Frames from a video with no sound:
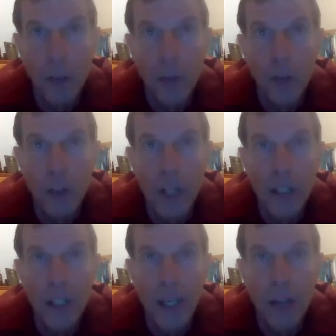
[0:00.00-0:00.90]
when you're
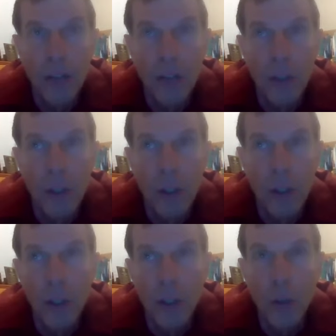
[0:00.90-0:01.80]
telling us
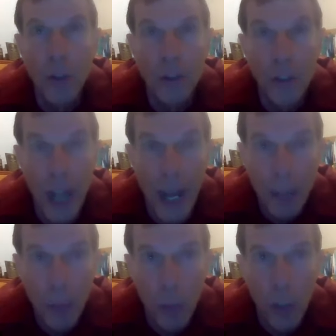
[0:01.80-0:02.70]
you either
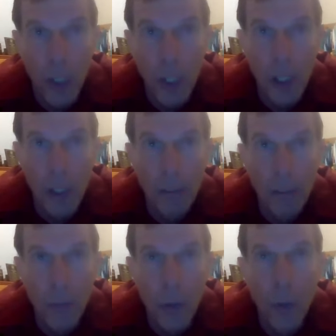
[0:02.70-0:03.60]
stopped working
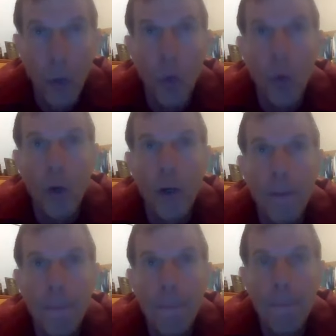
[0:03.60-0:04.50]

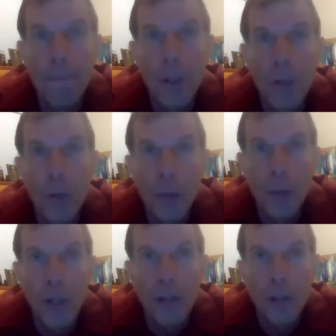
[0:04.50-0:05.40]
or you
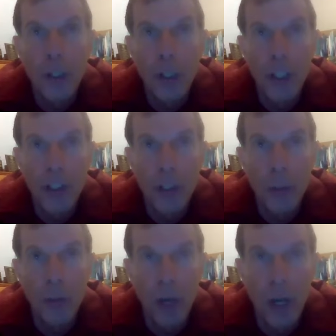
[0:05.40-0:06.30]
felt your condition
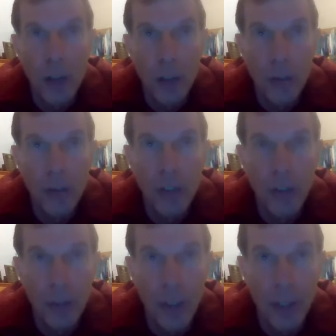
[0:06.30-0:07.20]
was
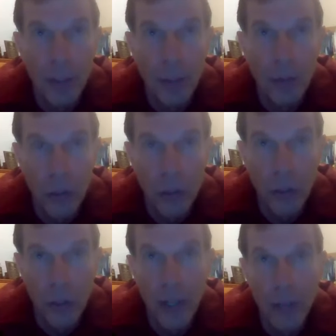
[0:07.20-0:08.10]
100%
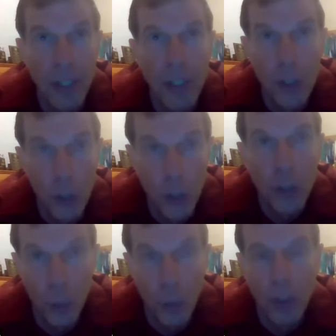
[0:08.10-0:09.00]
disabling and you
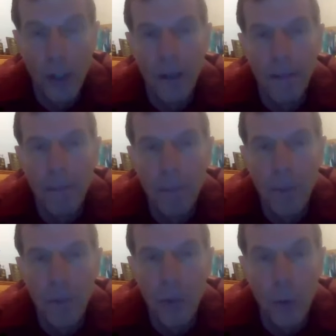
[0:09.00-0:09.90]
couldn't work
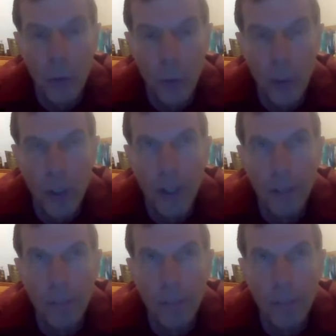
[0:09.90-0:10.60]
if you weren't working.